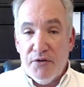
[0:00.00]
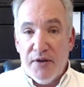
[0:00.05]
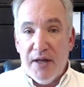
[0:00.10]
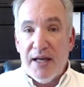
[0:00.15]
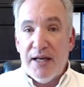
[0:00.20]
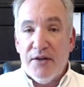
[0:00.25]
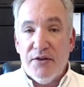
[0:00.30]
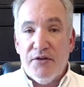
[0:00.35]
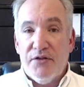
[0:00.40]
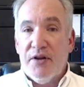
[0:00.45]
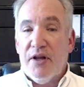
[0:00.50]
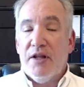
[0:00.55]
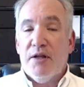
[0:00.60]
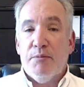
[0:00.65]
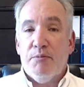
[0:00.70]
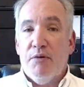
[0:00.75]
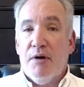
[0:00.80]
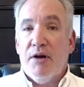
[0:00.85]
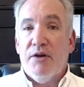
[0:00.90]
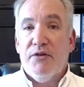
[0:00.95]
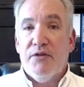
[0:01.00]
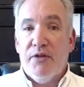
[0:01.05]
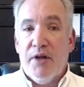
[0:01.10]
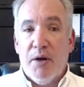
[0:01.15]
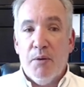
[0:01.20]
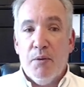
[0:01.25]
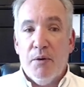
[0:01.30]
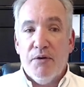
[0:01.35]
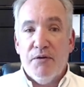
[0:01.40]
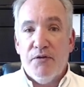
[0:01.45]
they can set the price they
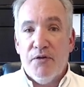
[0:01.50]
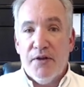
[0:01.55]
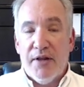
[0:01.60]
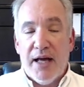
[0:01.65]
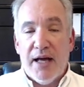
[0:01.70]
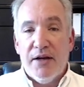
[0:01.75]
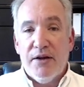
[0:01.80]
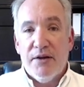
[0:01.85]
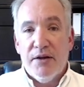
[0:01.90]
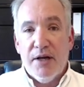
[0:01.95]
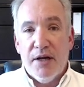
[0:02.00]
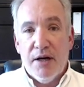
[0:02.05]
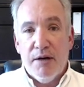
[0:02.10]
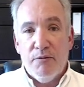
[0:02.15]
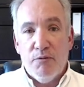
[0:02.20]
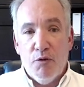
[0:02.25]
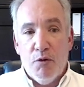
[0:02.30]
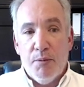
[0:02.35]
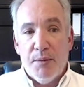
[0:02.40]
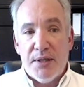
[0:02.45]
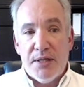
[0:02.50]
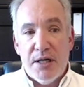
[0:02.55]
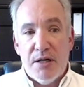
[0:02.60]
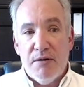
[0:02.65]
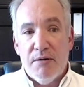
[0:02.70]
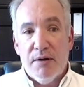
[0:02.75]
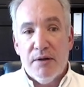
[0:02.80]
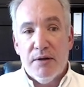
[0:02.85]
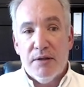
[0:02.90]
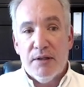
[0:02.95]
want for that uh, raw
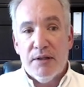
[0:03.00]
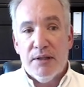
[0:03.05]
material.